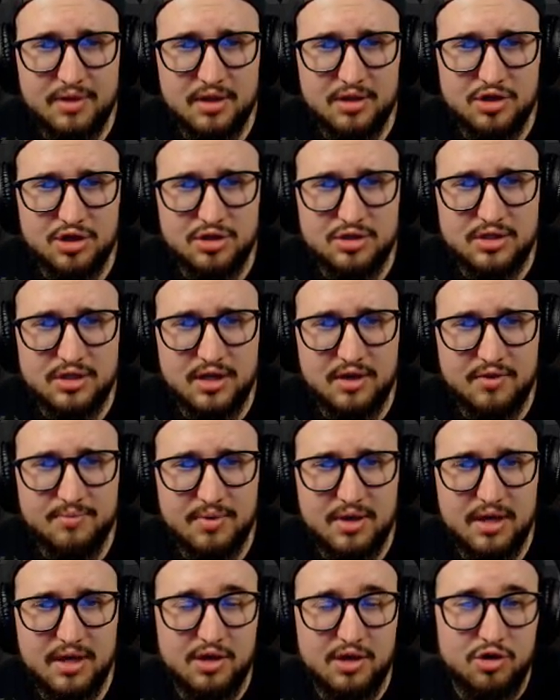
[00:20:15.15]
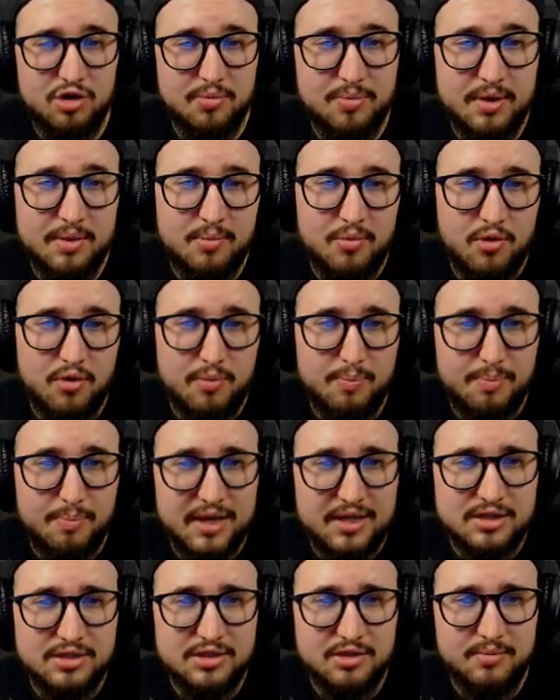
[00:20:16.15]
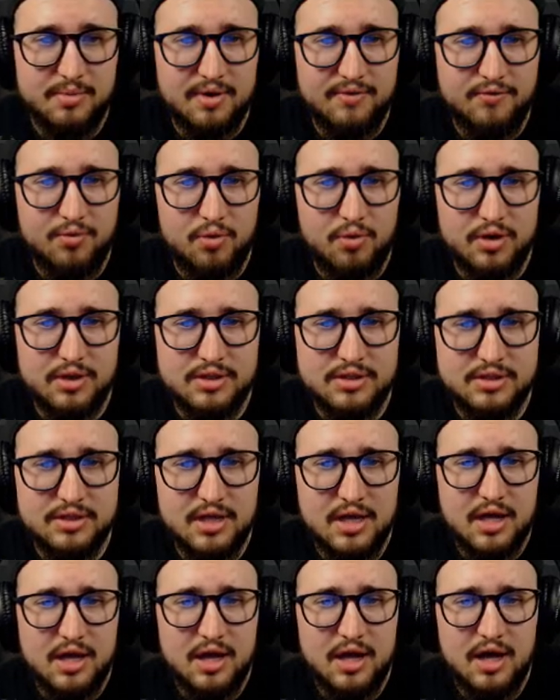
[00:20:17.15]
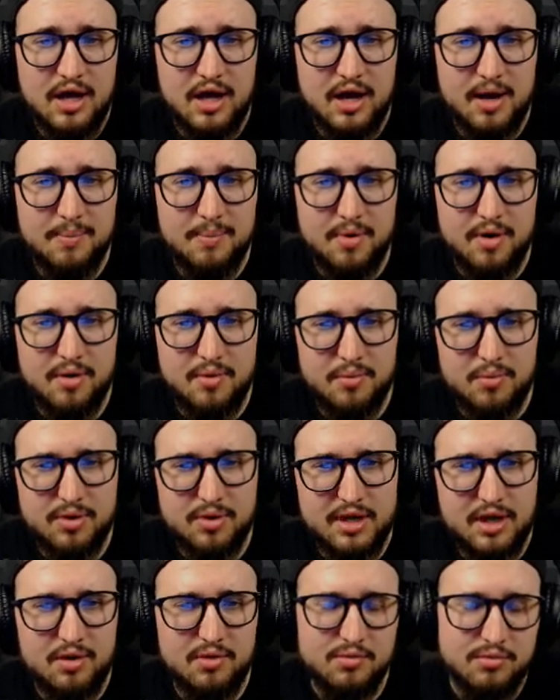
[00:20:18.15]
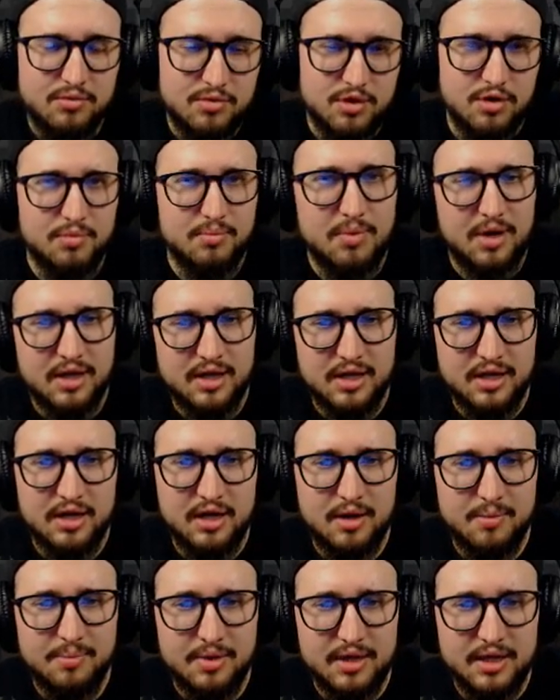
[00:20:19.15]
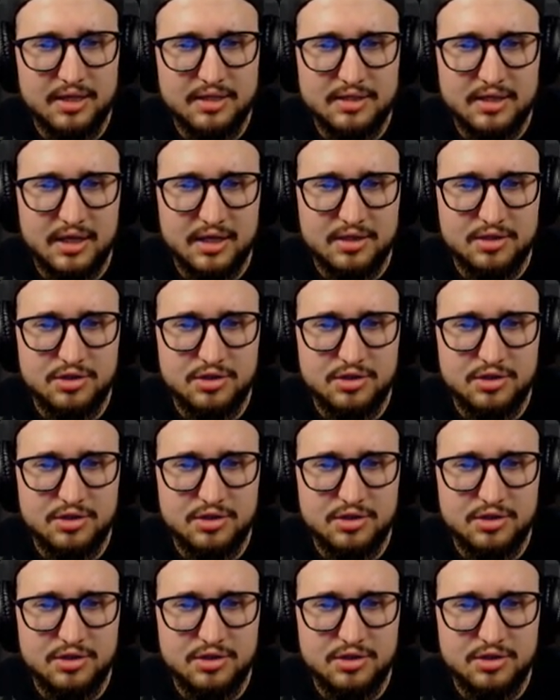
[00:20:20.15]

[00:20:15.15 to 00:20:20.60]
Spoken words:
just to give me a little bit more bass to my voice, but without, muddying it up, like I said.